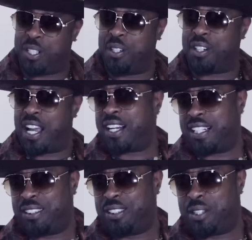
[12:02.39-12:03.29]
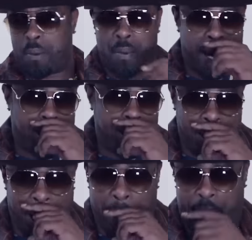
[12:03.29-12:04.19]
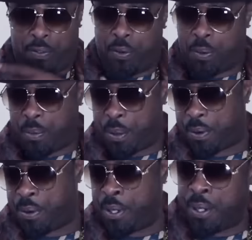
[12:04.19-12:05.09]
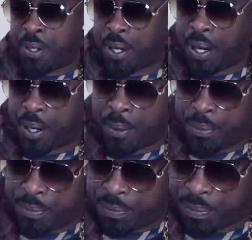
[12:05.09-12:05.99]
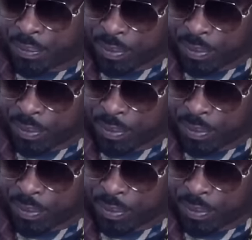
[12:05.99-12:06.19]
would do that because, you know, back in the day, if you remember, um,